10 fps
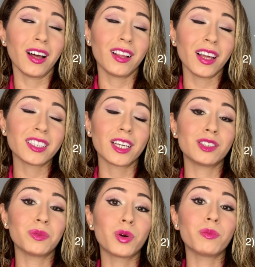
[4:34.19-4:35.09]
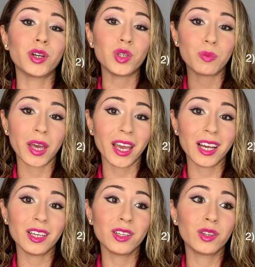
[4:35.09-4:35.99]
a lot of times the more money you
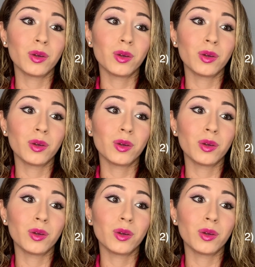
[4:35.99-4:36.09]
pay,